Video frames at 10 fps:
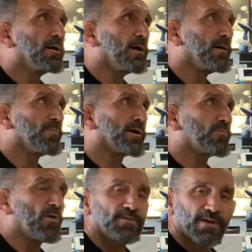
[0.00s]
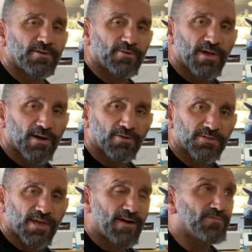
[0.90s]
I'm like, what? Then your
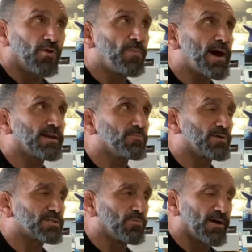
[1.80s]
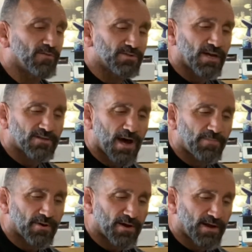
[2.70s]
knuckles to have no padding whatsoever. It's on top
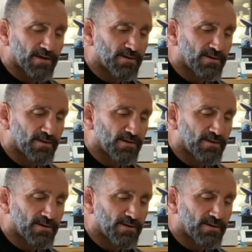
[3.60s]
of your hand.